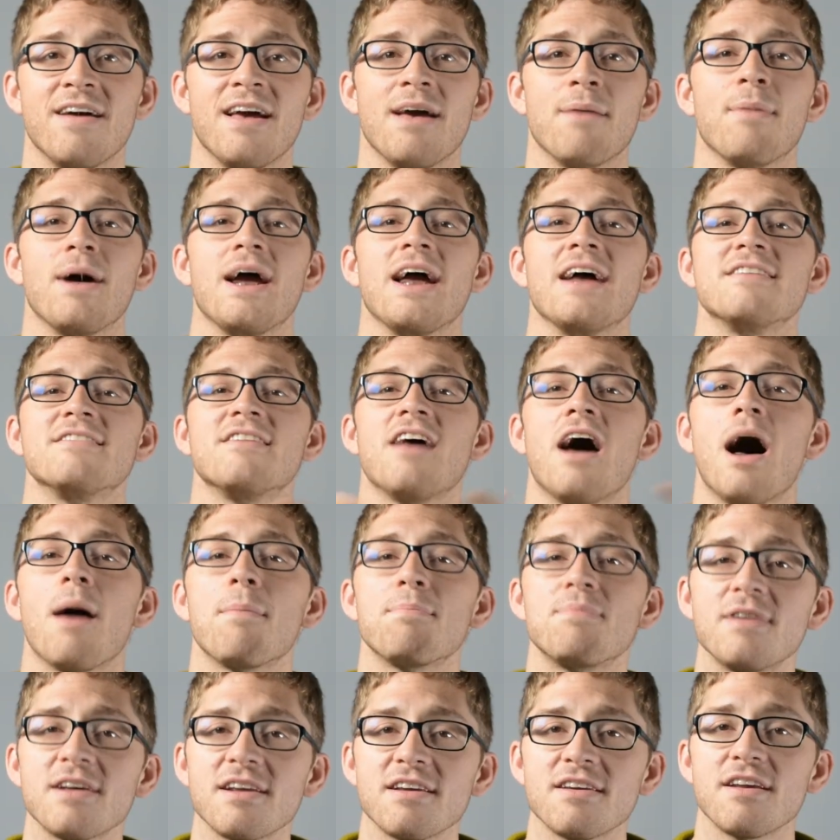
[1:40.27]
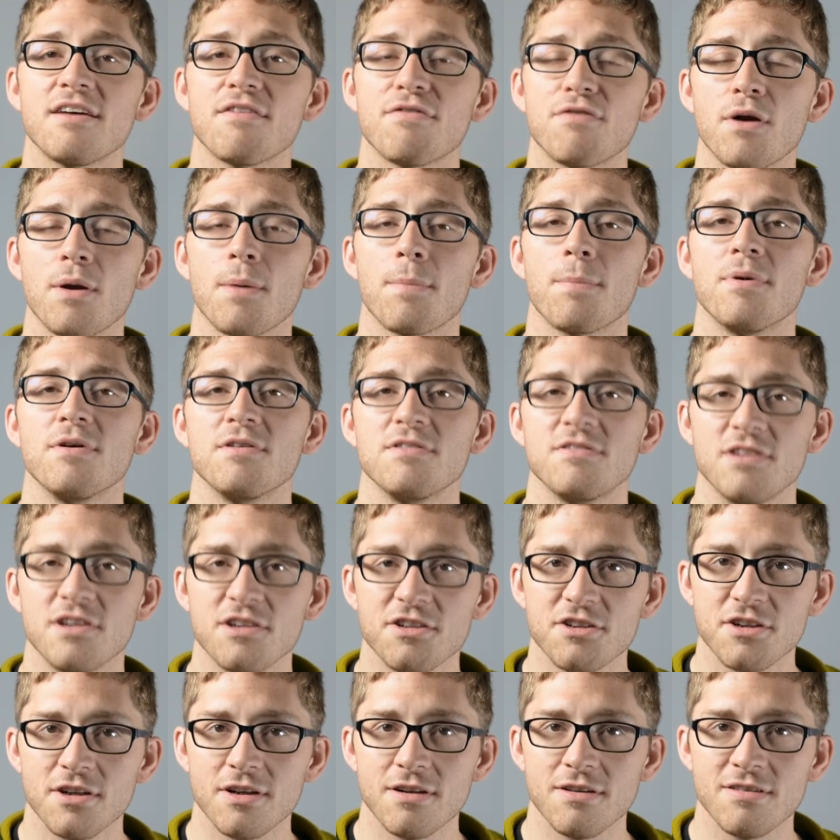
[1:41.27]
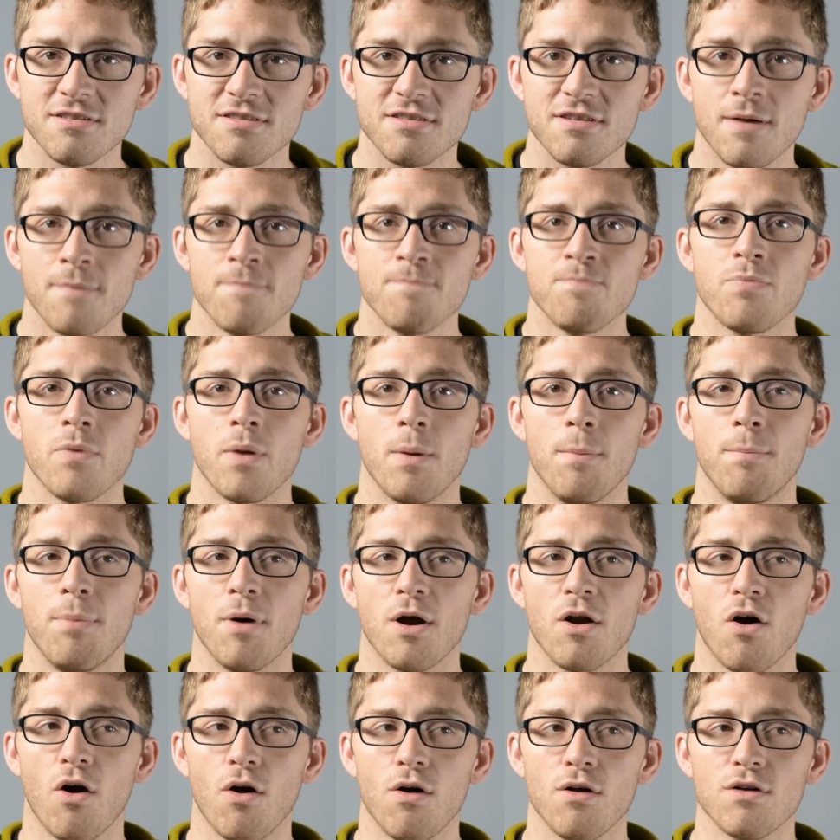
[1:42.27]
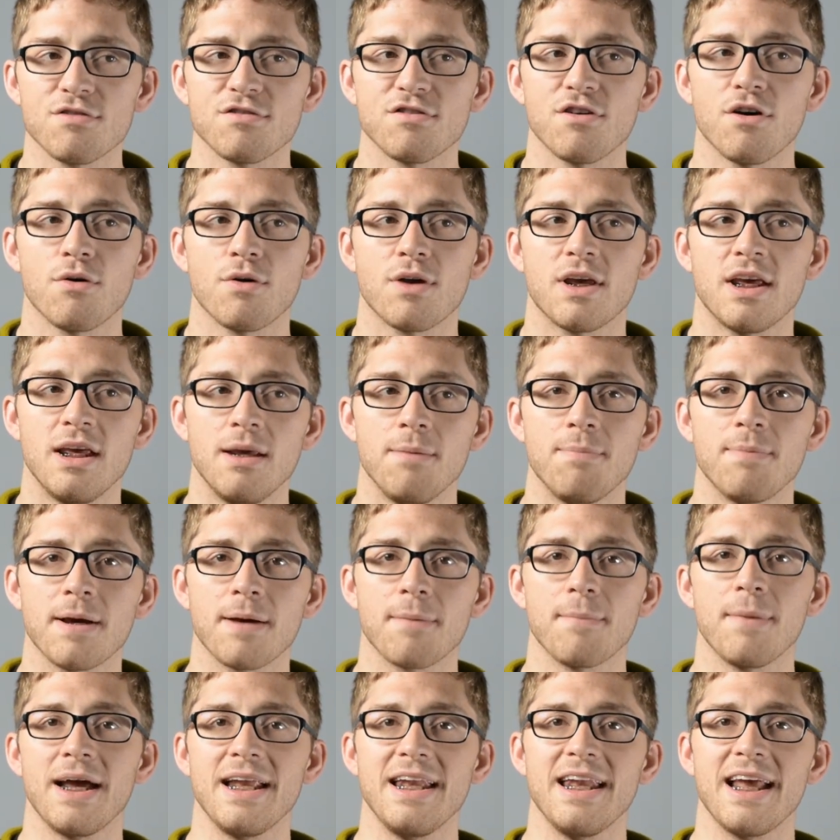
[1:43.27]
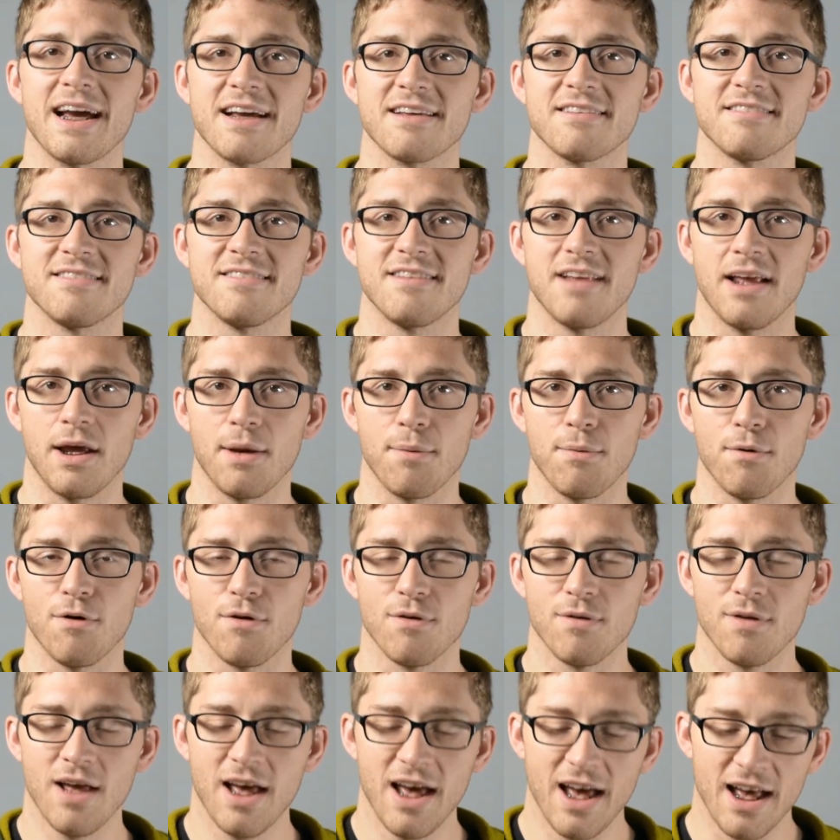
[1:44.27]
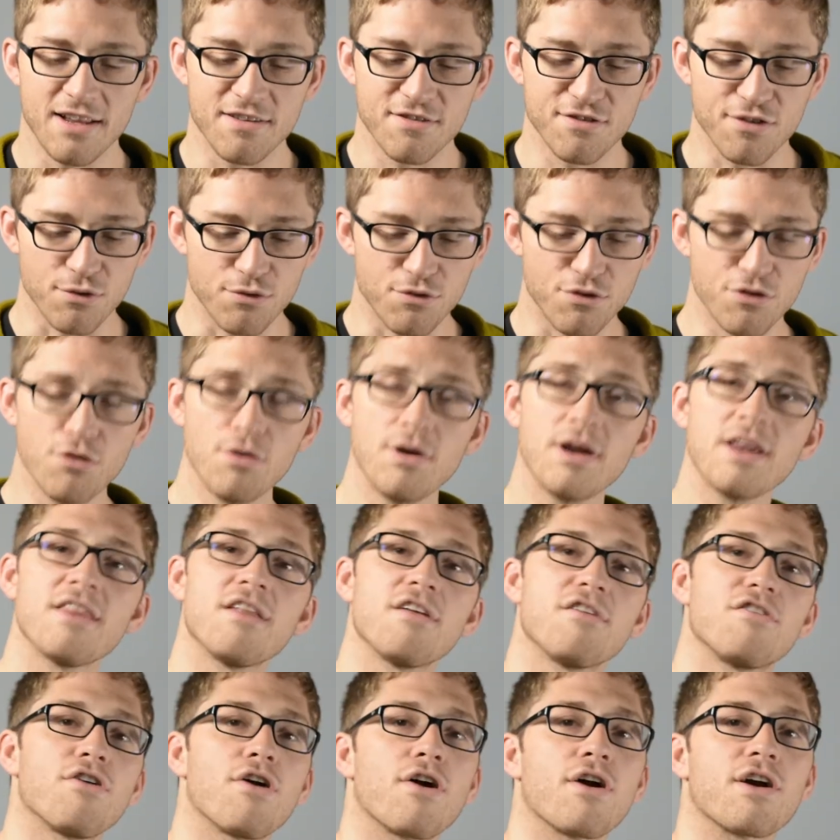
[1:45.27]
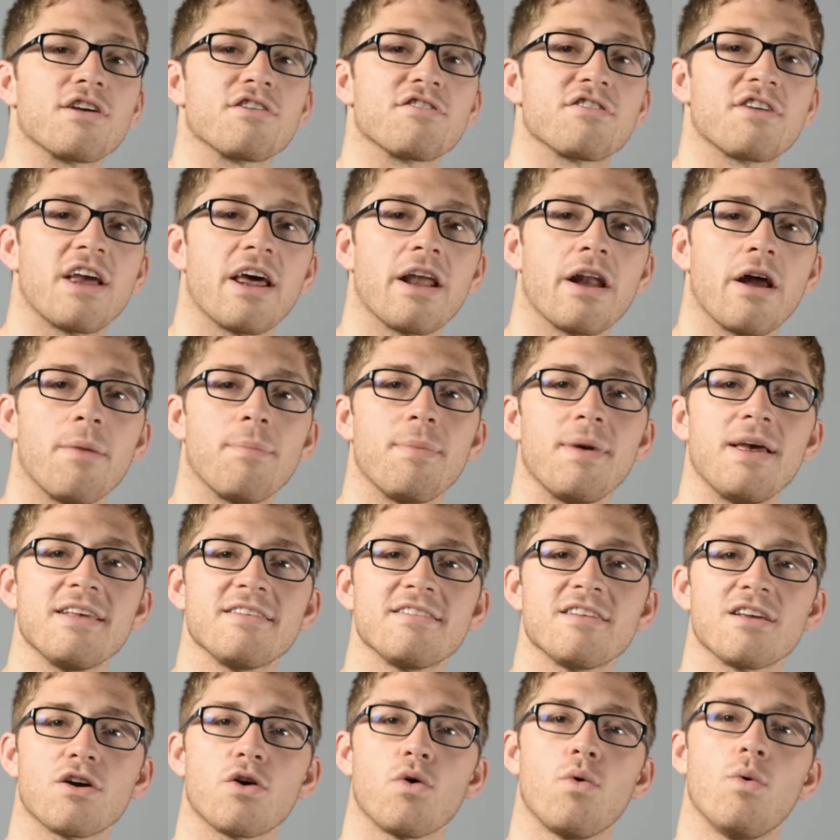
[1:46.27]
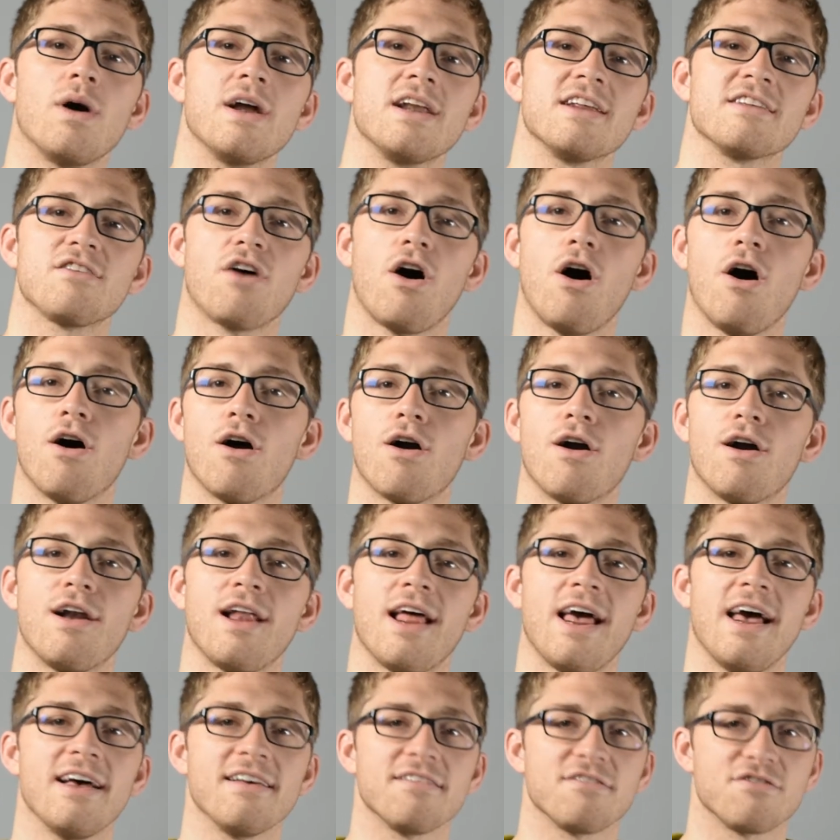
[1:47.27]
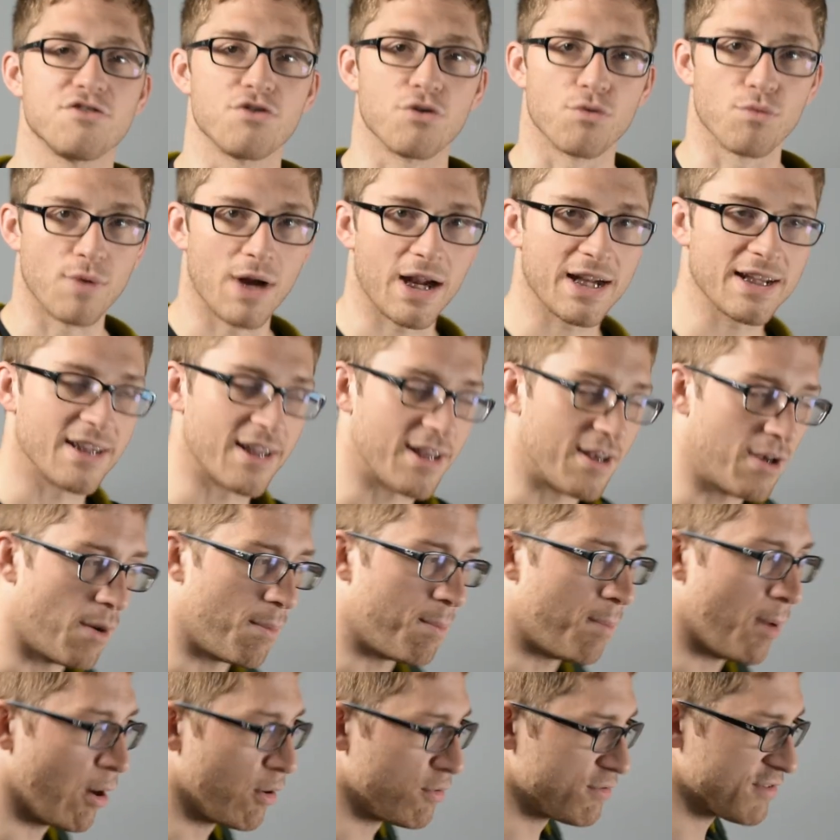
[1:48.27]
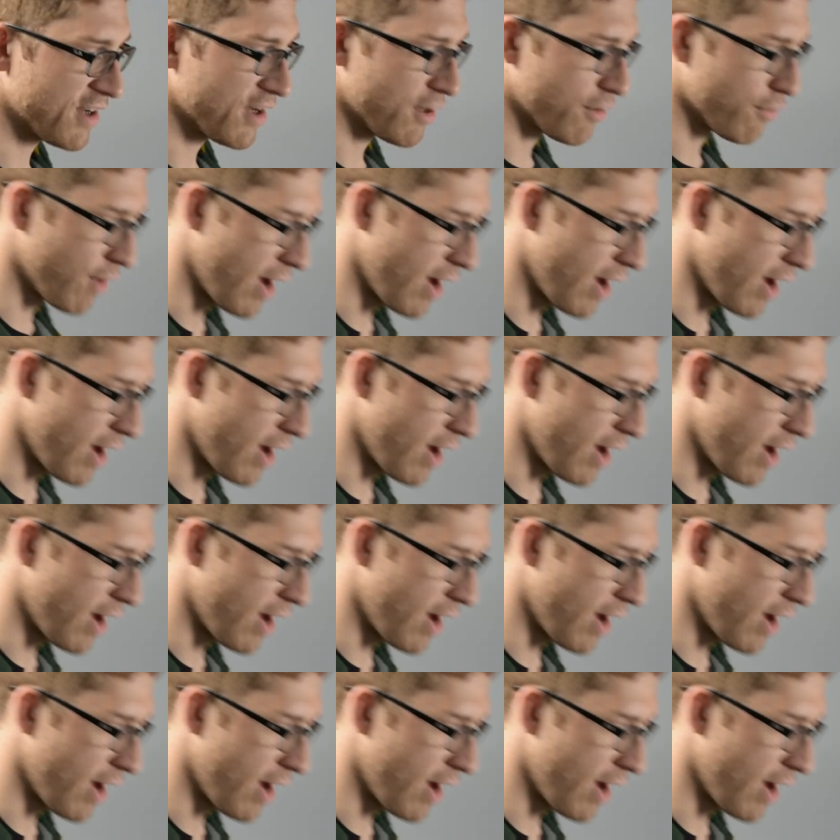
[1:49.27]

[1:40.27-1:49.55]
adopting different positions, but also keeping my neck stable? And so doing the Turkish get up isn't quite as hard as directly opposing